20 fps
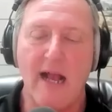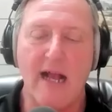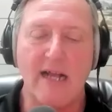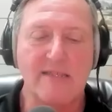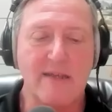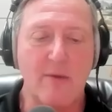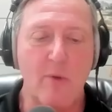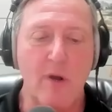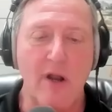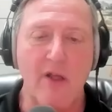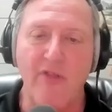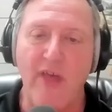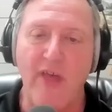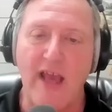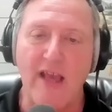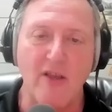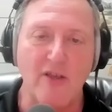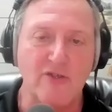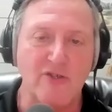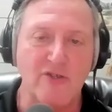Guys, I want to
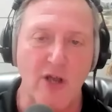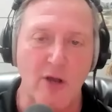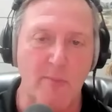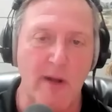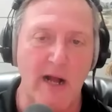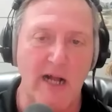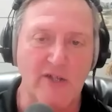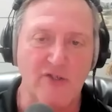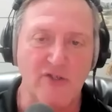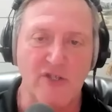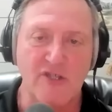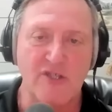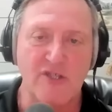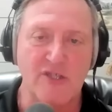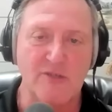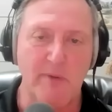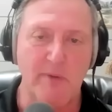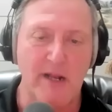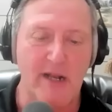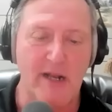thank you so much. This
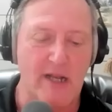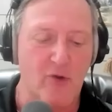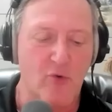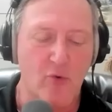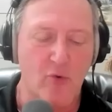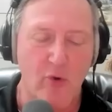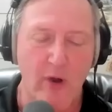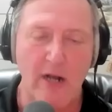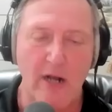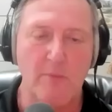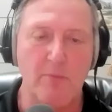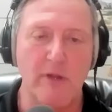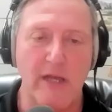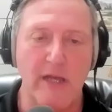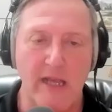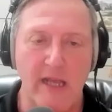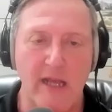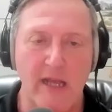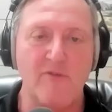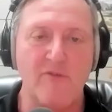has been
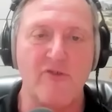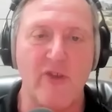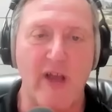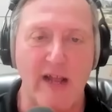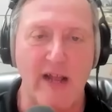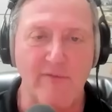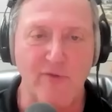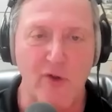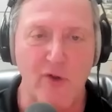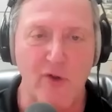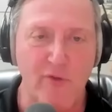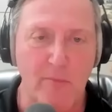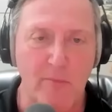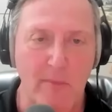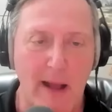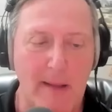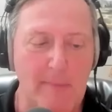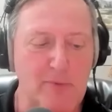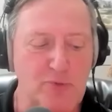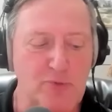incredibly insightful
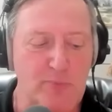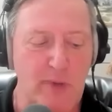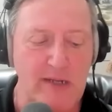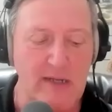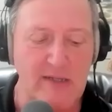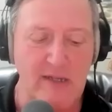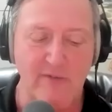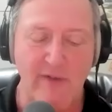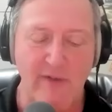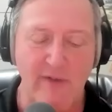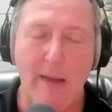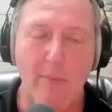from my perspective.